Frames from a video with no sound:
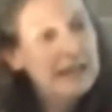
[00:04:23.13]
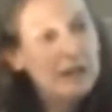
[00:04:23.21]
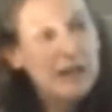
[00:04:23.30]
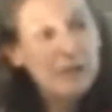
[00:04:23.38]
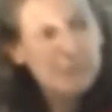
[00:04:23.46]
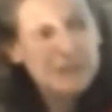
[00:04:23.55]

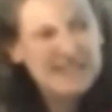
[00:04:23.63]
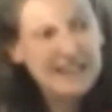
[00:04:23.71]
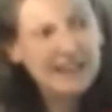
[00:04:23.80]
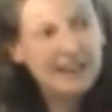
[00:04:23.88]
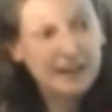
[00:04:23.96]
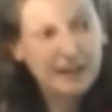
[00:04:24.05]
In
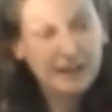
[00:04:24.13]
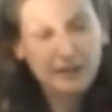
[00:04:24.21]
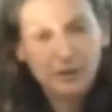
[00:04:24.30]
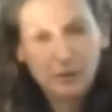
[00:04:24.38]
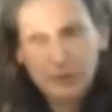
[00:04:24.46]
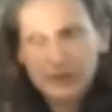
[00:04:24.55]
particular,
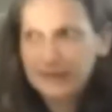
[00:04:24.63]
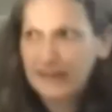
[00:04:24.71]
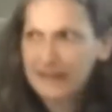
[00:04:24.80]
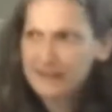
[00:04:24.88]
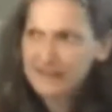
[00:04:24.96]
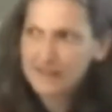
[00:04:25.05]
we
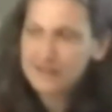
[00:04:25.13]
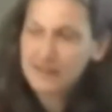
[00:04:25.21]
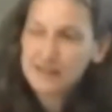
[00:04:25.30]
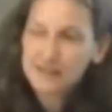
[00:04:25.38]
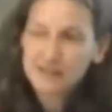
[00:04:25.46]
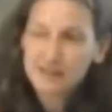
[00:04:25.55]
tend to
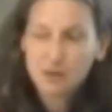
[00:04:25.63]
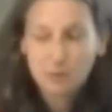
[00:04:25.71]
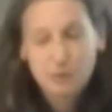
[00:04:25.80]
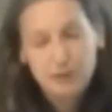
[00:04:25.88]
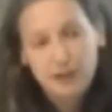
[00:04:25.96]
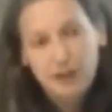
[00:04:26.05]
get stuck
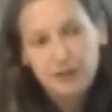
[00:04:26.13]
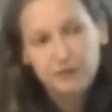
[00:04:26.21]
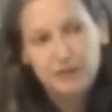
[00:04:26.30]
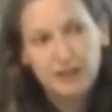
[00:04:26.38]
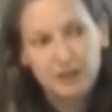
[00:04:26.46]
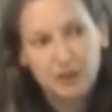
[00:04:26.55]
with a kind of
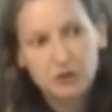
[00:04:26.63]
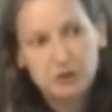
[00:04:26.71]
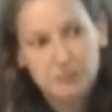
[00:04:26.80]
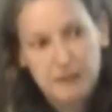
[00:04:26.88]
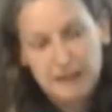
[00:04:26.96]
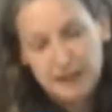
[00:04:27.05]

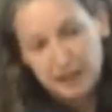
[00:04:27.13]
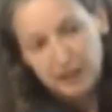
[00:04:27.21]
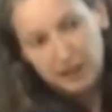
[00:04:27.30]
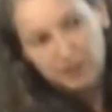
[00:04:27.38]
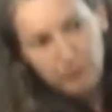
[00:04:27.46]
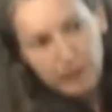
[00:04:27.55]
dichotomic,
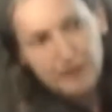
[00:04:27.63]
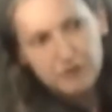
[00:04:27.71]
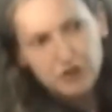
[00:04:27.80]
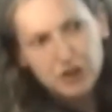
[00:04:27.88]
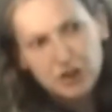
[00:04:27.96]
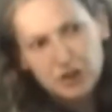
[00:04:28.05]
we have
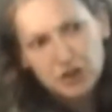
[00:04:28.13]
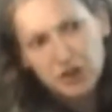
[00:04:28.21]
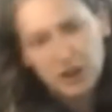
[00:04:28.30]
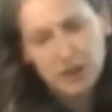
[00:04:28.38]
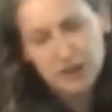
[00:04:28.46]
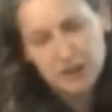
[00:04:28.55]

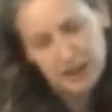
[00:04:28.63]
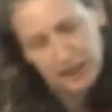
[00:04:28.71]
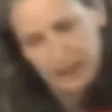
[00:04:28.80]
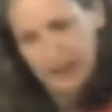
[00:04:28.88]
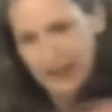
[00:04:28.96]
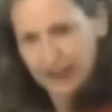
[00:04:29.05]
churchyards
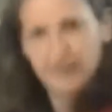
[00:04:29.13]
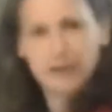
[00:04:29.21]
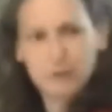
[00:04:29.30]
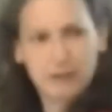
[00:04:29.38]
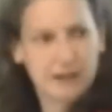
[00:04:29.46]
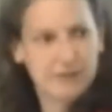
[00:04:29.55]
and then
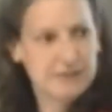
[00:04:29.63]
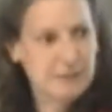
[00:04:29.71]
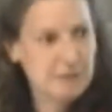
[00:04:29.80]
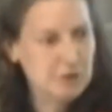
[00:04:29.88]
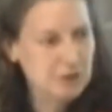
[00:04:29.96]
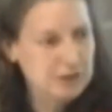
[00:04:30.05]
we have
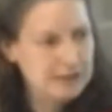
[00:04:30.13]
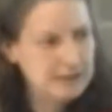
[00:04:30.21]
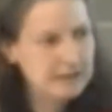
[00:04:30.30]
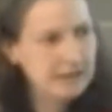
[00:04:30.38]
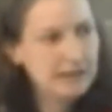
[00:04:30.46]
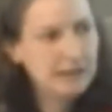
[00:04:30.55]
cemeteries.
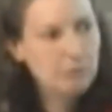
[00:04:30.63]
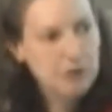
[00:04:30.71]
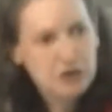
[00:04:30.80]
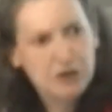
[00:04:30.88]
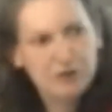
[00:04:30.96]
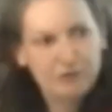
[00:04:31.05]
We
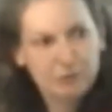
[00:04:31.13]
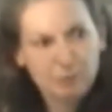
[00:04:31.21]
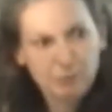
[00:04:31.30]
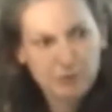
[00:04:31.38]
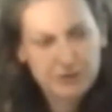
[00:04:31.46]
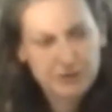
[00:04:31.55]
shift from
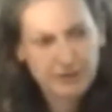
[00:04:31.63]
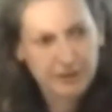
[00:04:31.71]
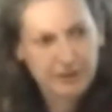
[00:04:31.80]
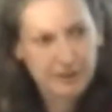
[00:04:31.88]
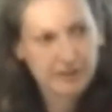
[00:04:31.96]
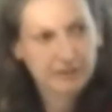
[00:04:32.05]
one to the
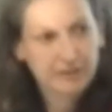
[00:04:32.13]
other.